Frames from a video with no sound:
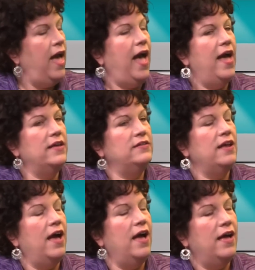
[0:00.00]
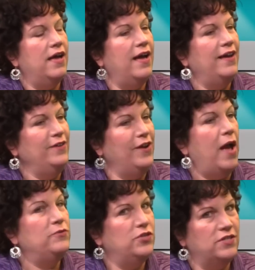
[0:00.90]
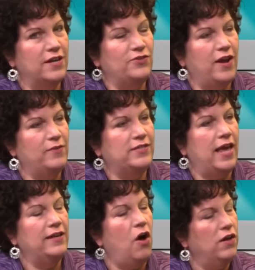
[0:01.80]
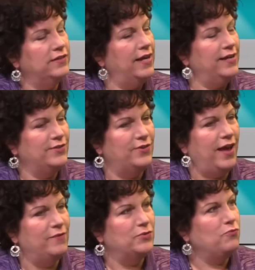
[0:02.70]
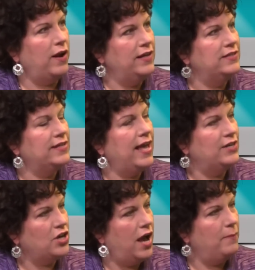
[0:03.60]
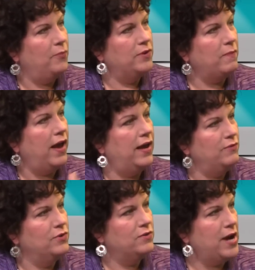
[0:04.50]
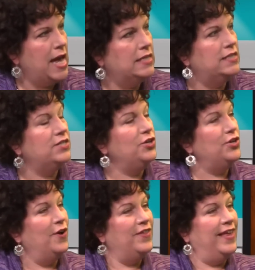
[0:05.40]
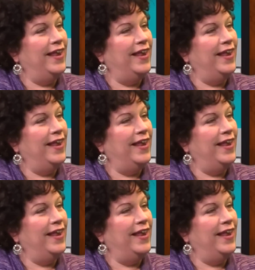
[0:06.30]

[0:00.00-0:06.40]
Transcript: and uh, you know, I just yesterday I was saying all day yesterday I was running to catch up with my rear end, you know,